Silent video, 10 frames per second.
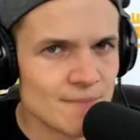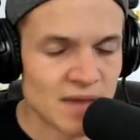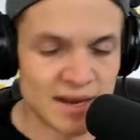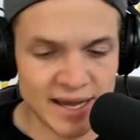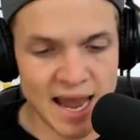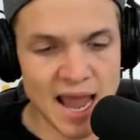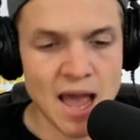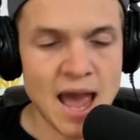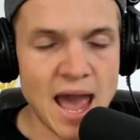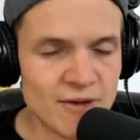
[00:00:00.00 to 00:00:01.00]
And like
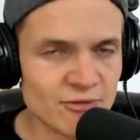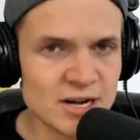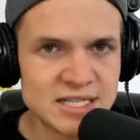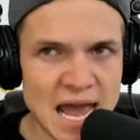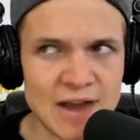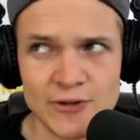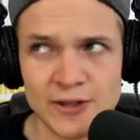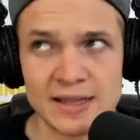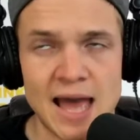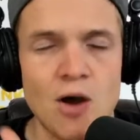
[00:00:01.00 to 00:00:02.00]
every day for
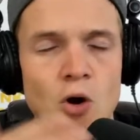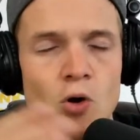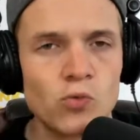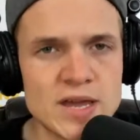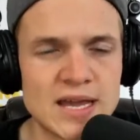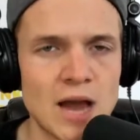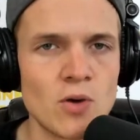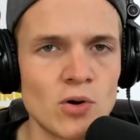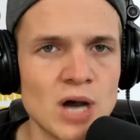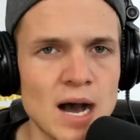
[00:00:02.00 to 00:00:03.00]
like that whole week, I
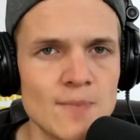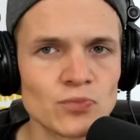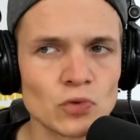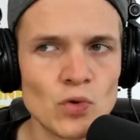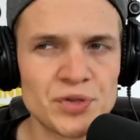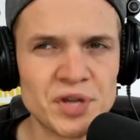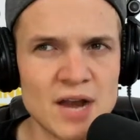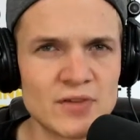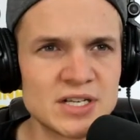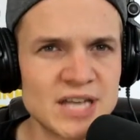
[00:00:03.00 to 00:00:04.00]
woke up with kind
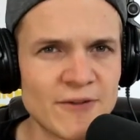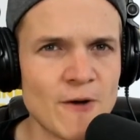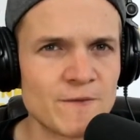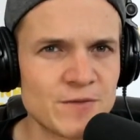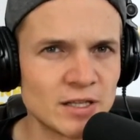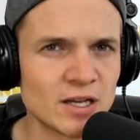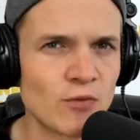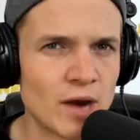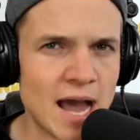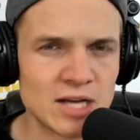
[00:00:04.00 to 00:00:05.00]
of a different feeling of
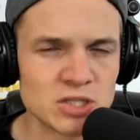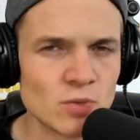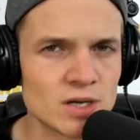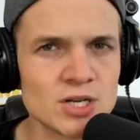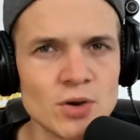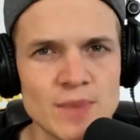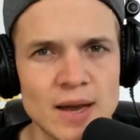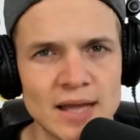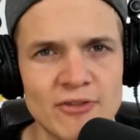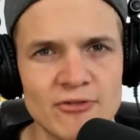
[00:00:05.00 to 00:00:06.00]
what I actually wanted to do with my
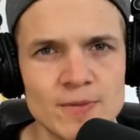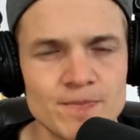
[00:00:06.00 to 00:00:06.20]
life.